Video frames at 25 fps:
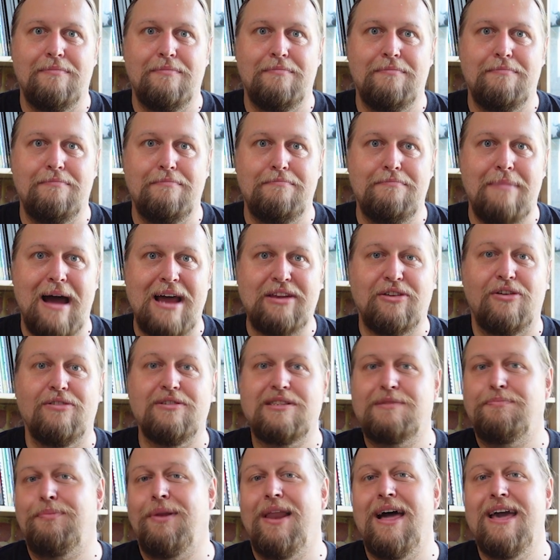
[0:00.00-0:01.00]

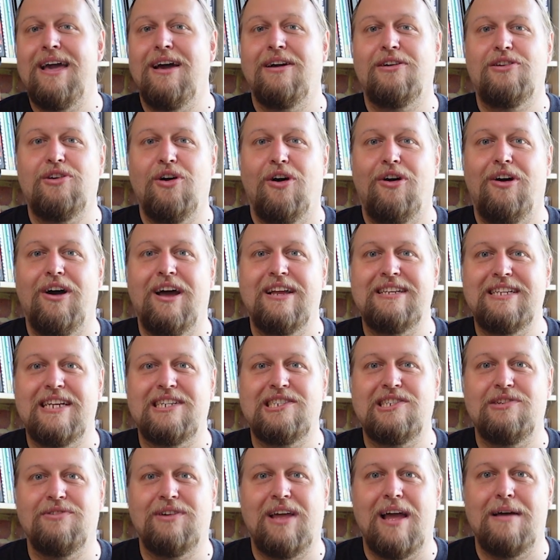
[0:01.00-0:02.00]
Madoc's player got
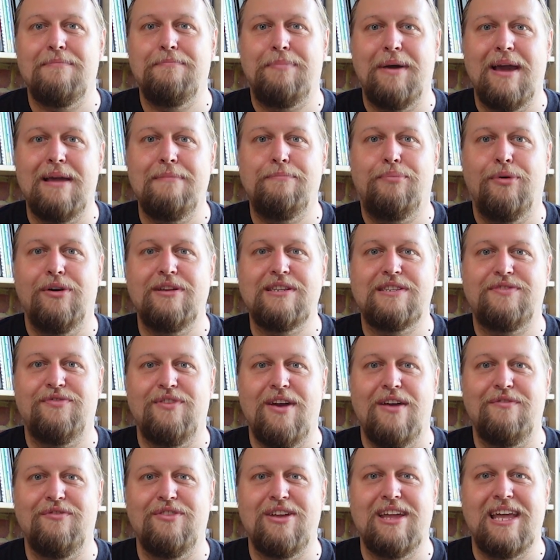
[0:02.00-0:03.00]
additional campaign points for
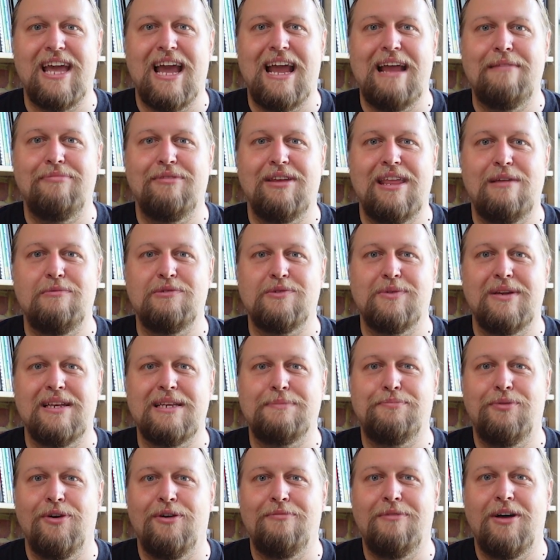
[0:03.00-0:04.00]
every game that he was
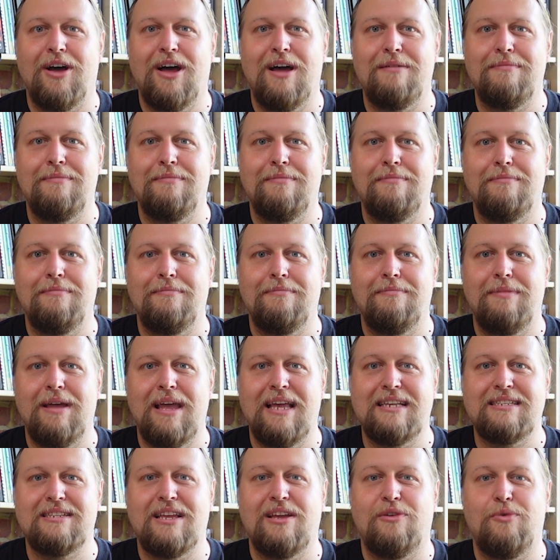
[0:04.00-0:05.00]
willing to put
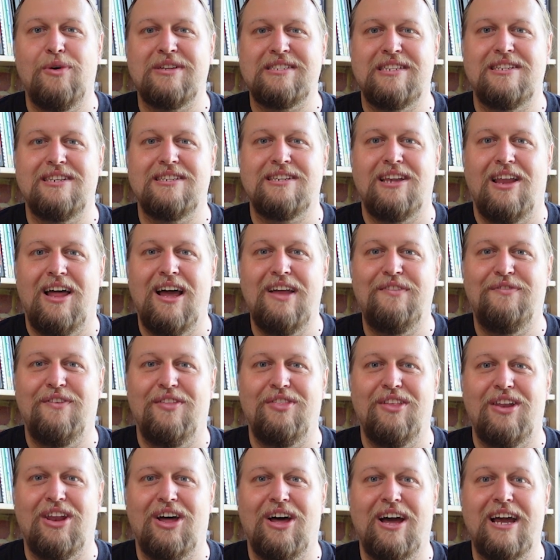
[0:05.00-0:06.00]
his Inquisitor's life
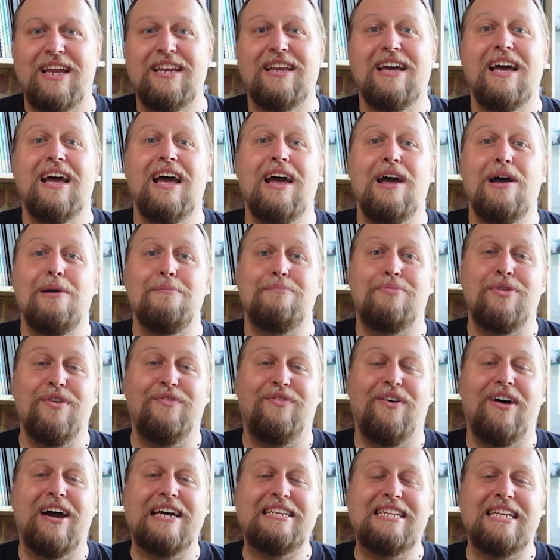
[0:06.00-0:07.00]
on the line,
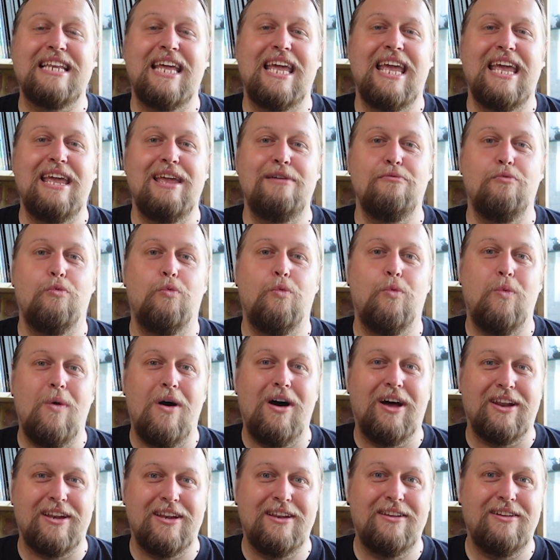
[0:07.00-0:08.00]
provided he
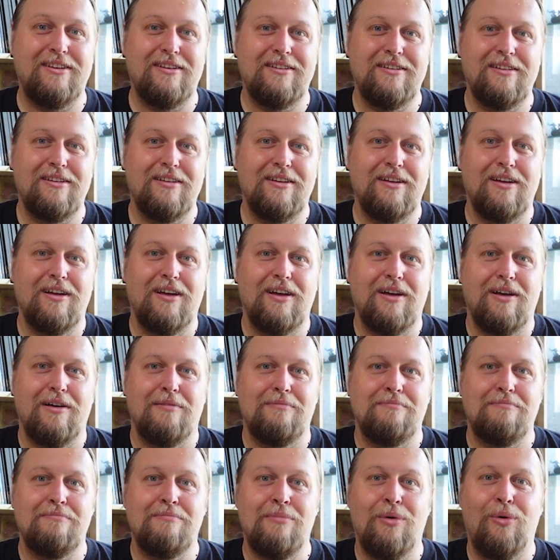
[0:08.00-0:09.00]
won
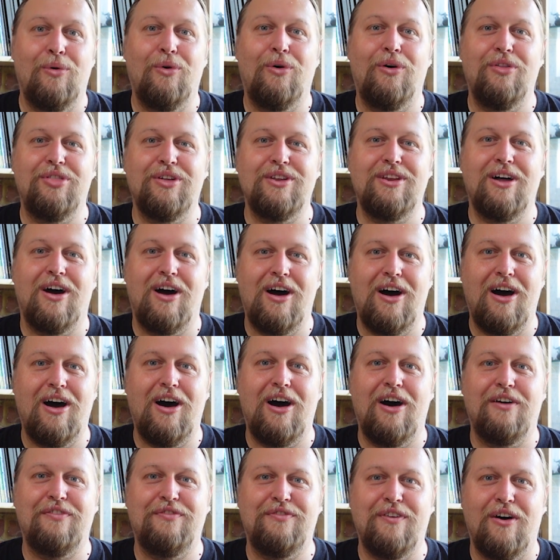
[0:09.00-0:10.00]
more than
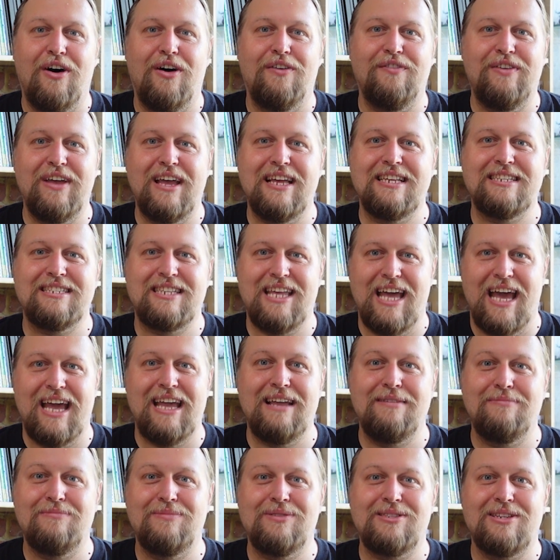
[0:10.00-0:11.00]
half of his
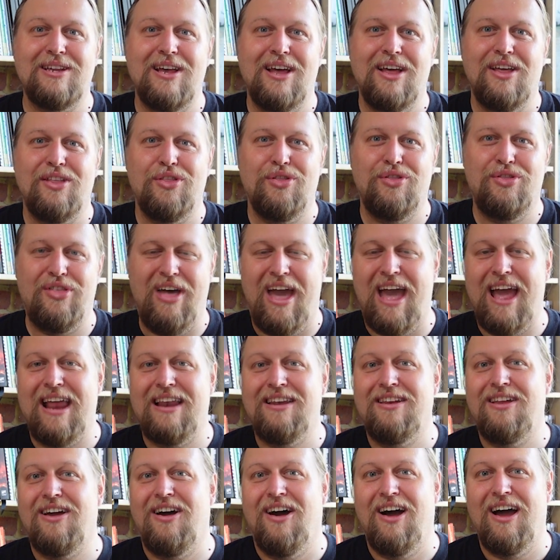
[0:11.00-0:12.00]
games.
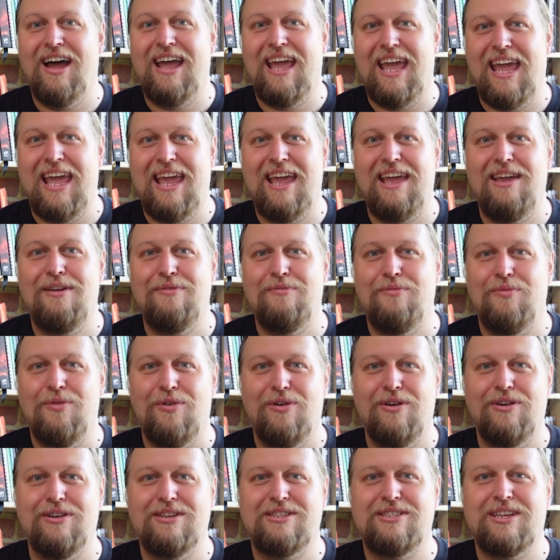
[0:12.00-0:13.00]
Then he
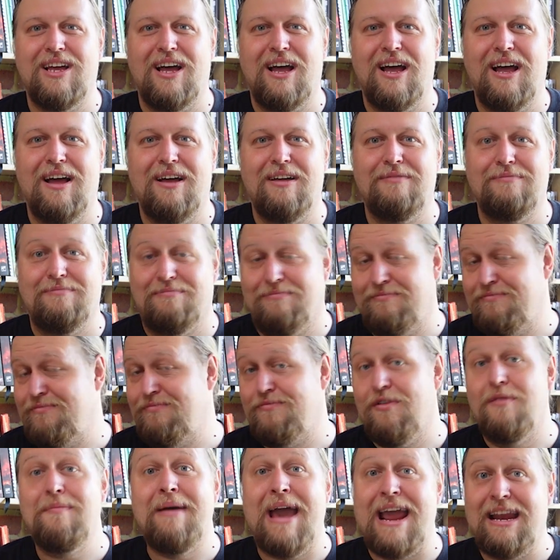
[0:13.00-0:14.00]
would
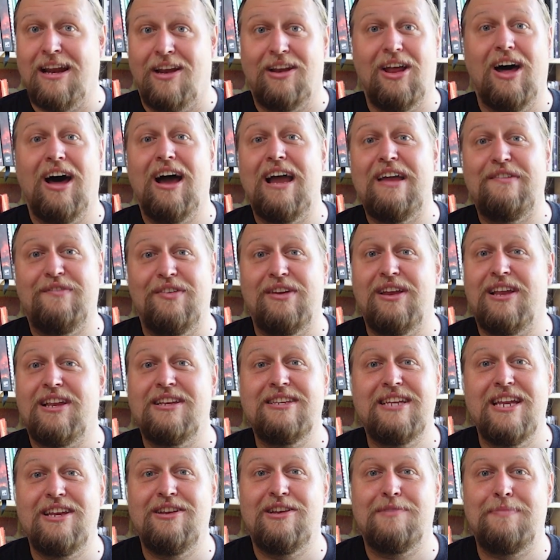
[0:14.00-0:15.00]
remain alive and
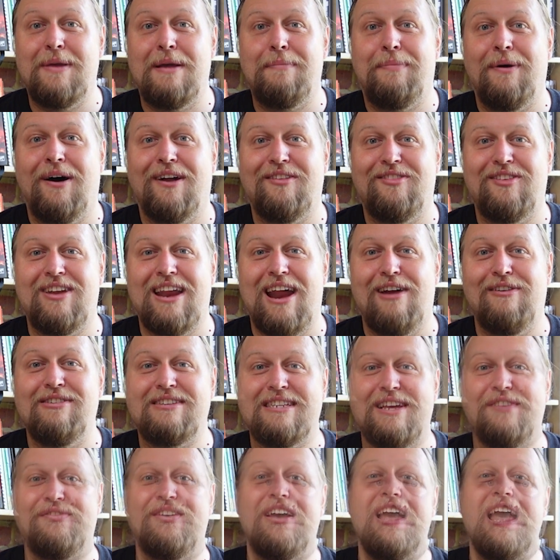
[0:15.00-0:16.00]
continue to be a part of the
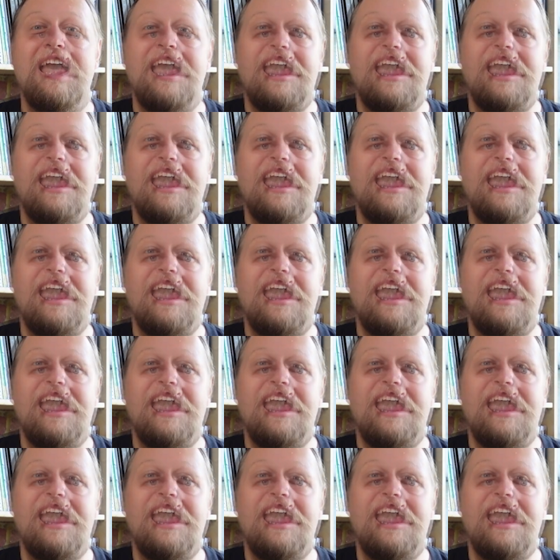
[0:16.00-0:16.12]
narrative.